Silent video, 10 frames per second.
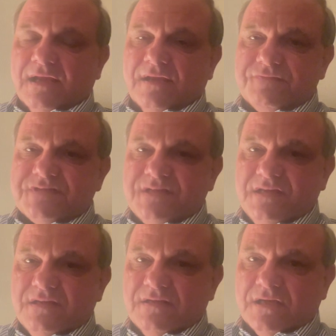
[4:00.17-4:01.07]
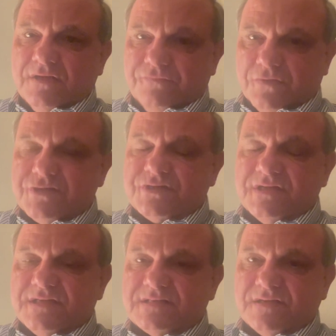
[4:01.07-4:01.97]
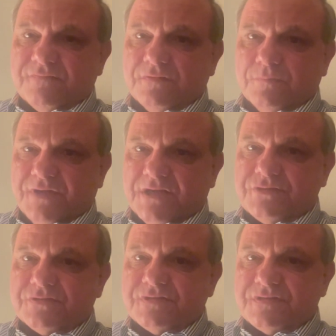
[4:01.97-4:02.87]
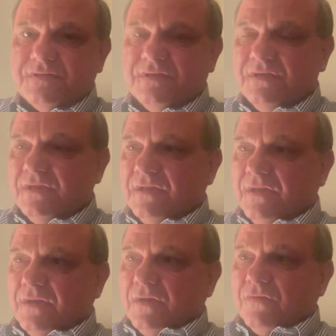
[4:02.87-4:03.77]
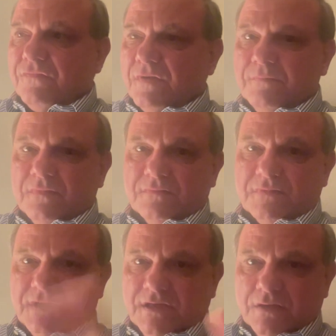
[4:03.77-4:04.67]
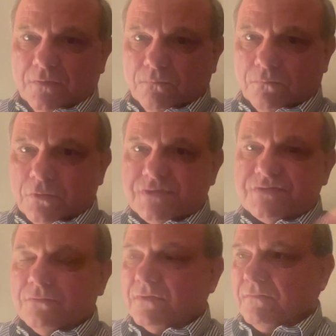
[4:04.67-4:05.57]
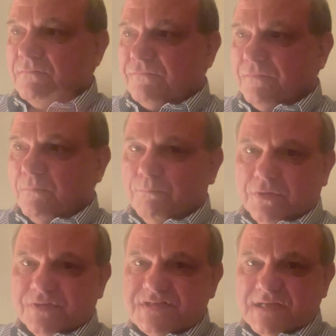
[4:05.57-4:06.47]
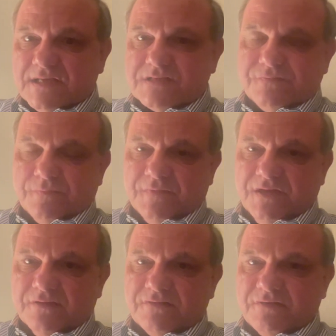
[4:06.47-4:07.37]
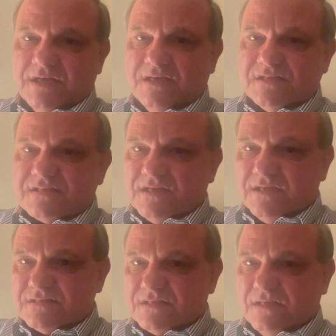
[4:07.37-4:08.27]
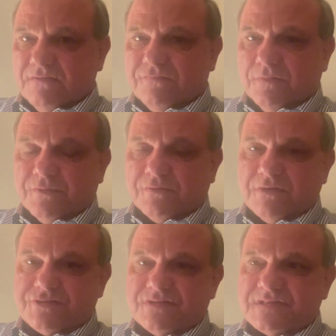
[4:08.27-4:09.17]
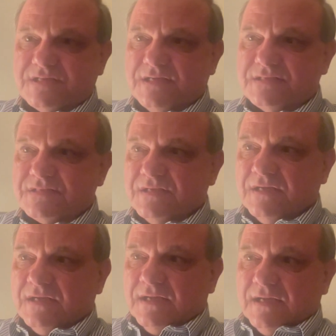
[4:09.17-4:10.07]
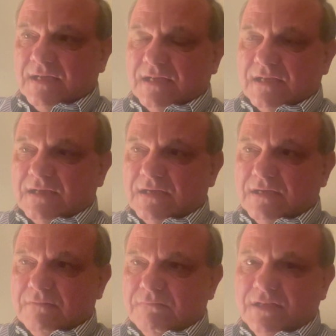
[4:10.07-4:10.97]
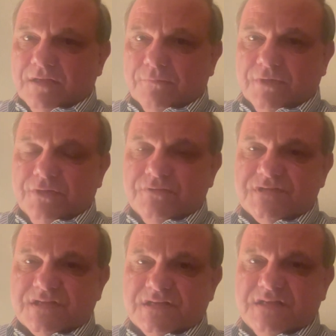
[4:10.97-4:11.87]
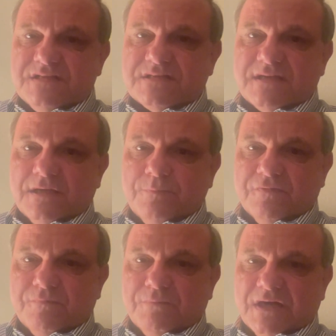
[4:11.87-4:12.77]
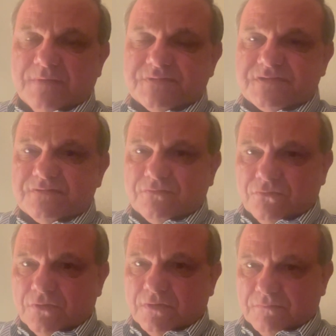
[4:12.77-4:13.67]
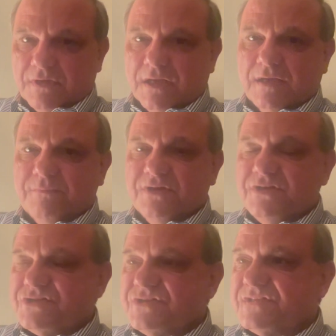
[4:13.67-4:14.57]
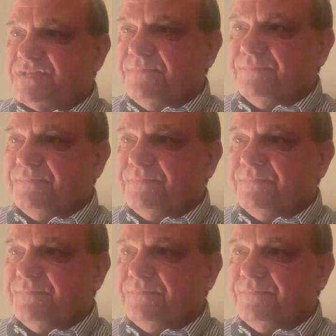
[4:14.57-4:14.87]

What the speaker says: have seen, unfortunately, several pictures from the war zone, from both sides, from the Ukrainian sides and from the Russian sides, when they were using these type of bombs or ammunitions,